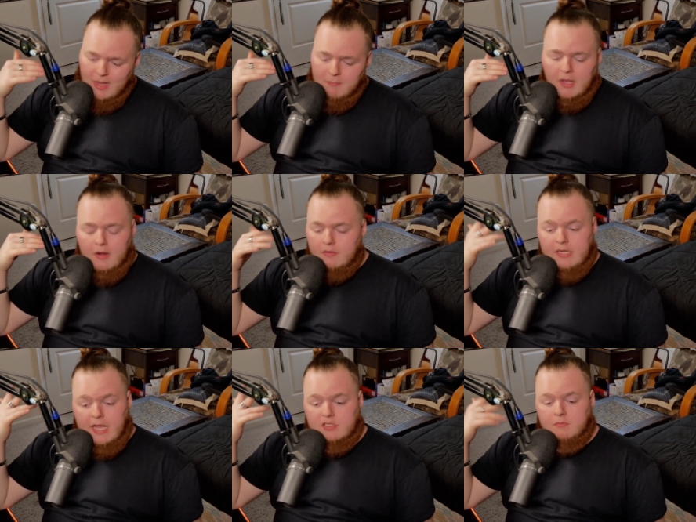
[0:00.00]
But
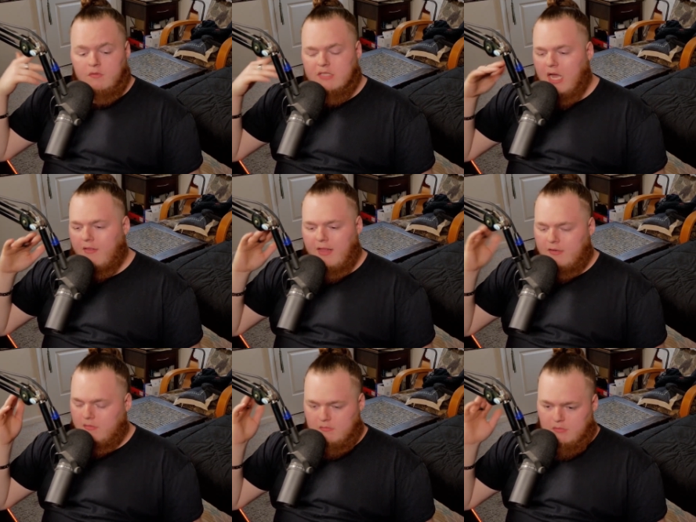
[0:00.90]
yeah, she moves out and
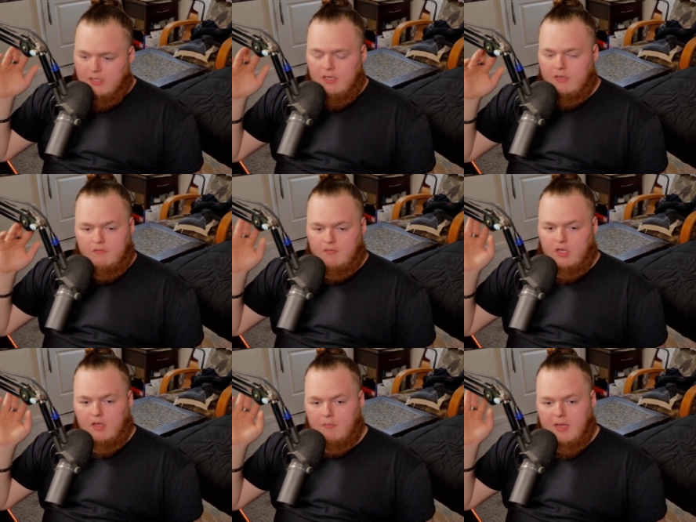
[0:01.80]
that literally
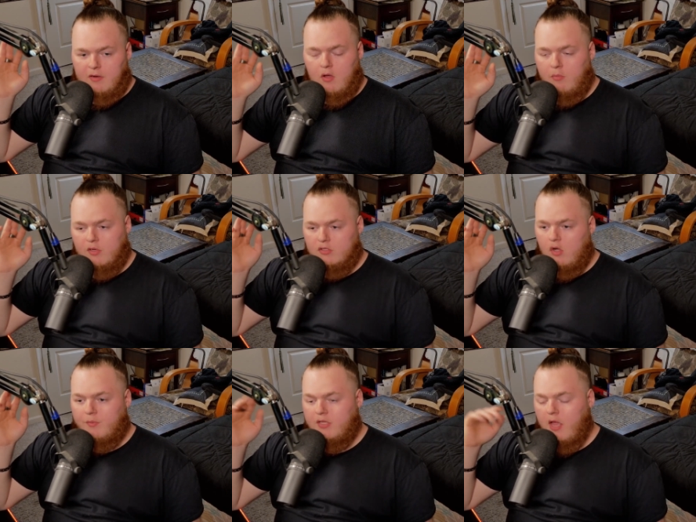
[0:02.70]
fucking made Nobara
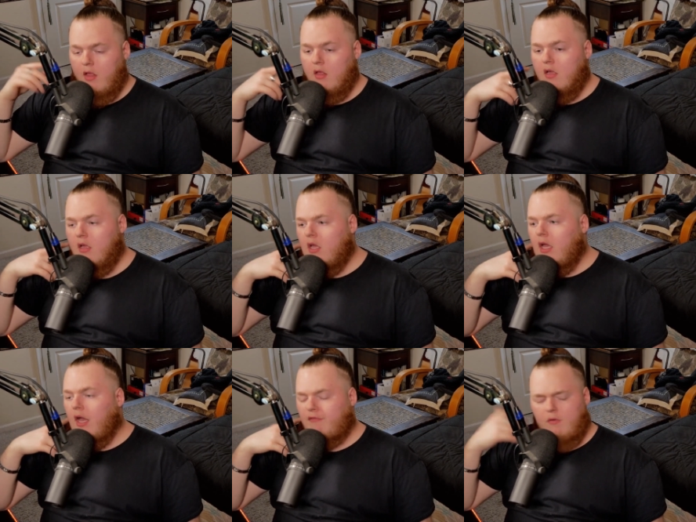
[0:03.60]
so upset.
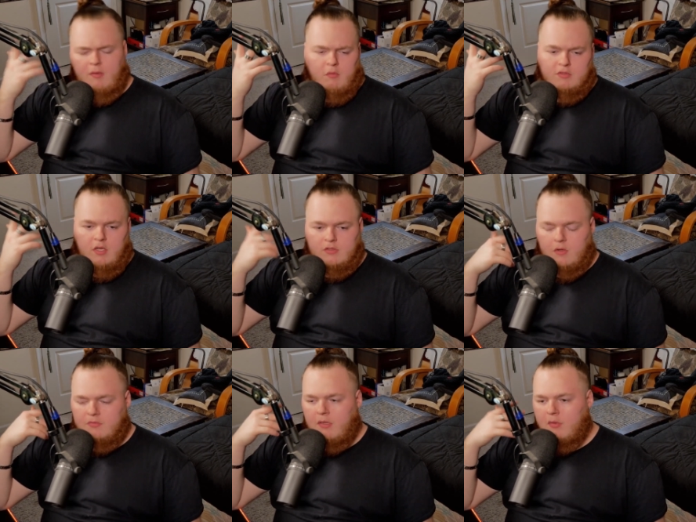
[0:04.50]
Fumi was also
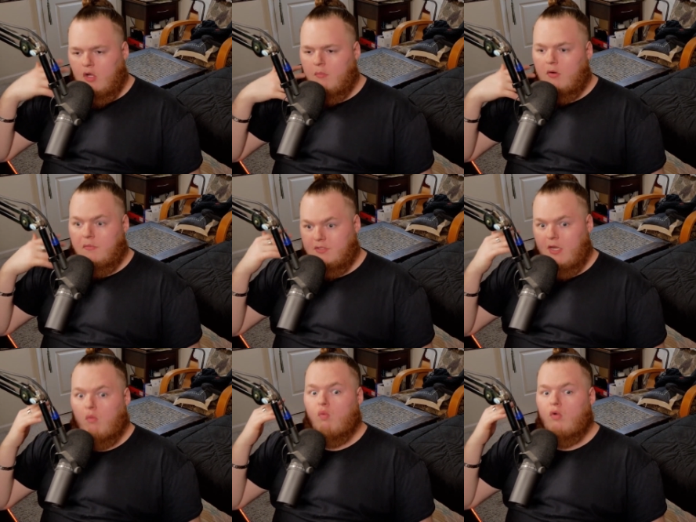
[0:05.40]
upset, but Nobara was
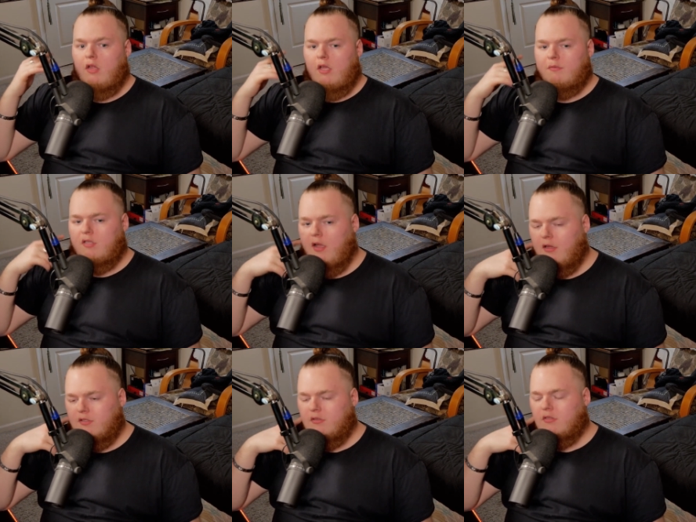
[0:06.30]
like really upset
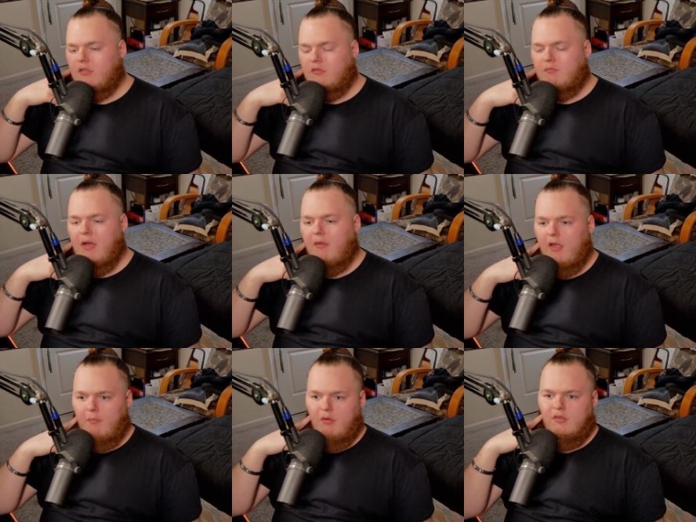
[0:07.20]
because it, it was probably
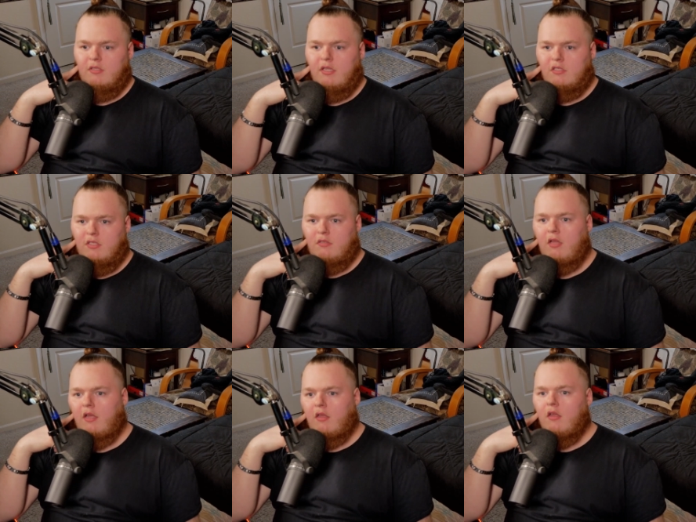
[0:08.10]
like a person that she
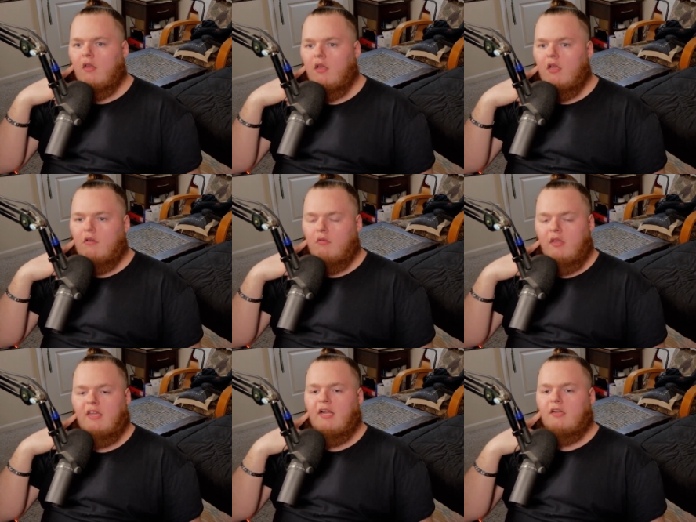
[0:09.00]
like
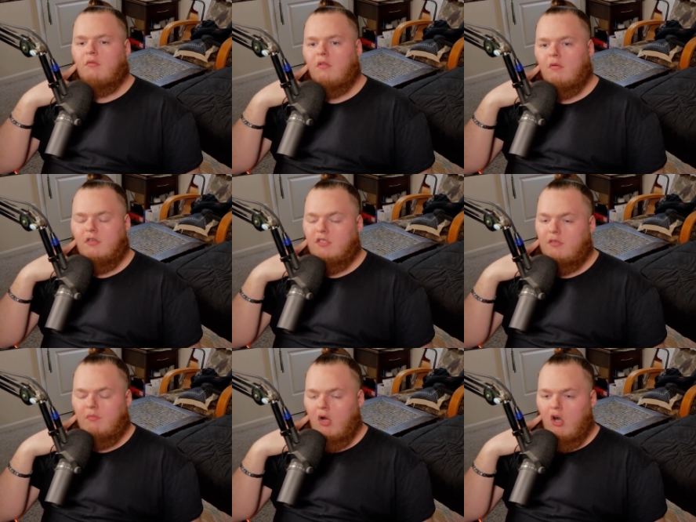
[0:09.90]
really connected with where
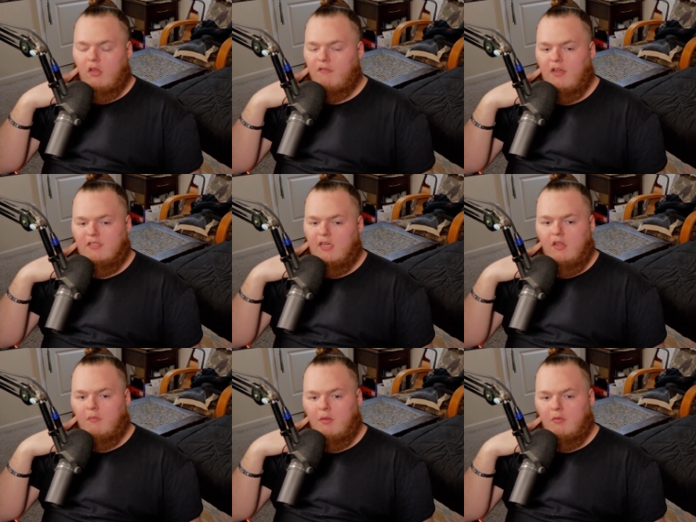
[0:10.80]
she hardly finds any
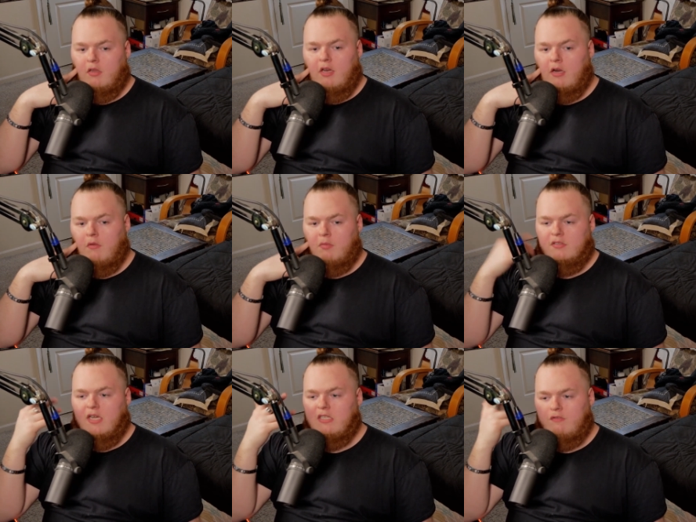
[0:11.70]
other people to connect with
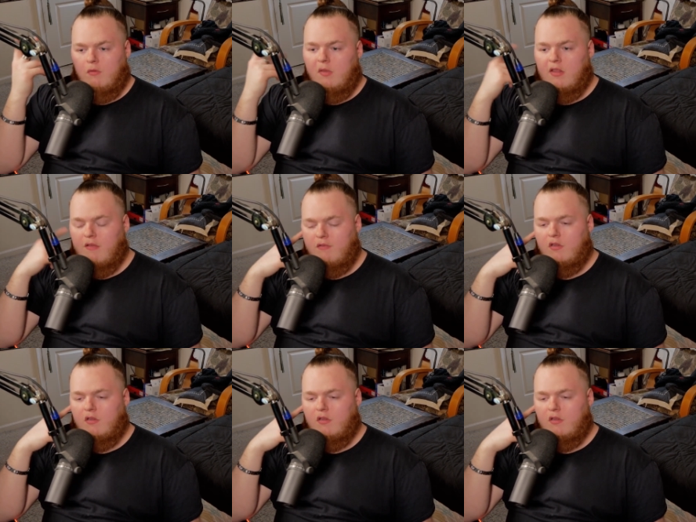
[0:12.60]
besides Fumi in that